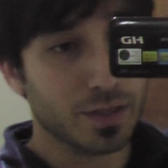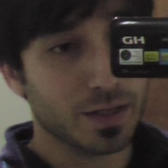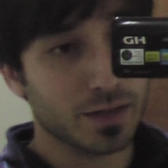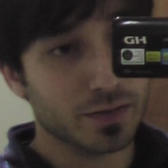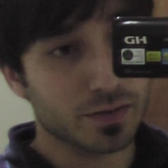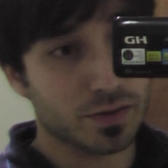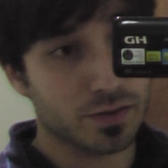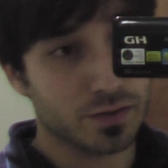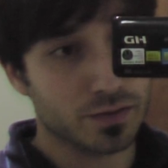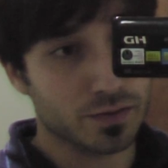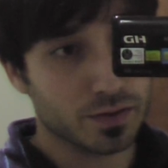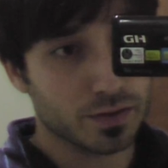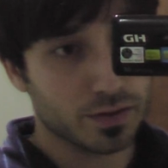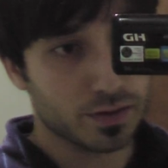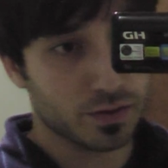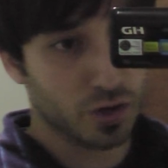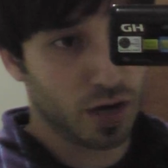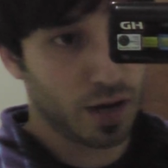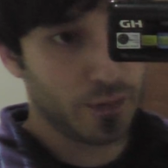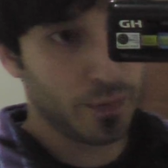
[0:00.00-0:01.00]
because the
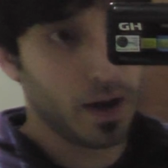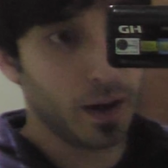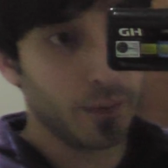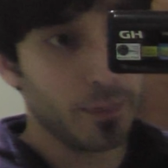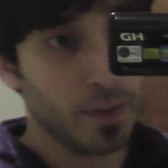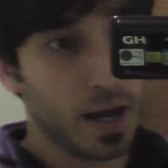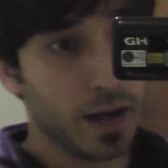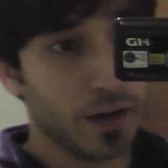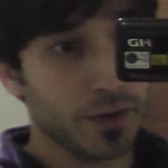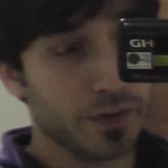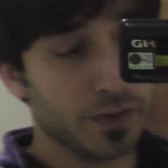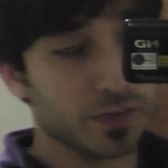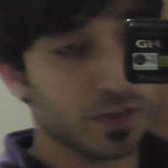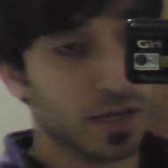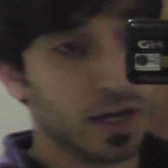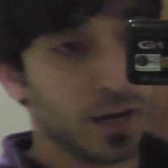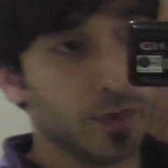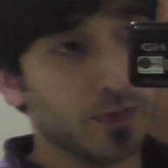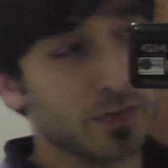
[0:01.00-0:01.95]
tripod mount on this camera,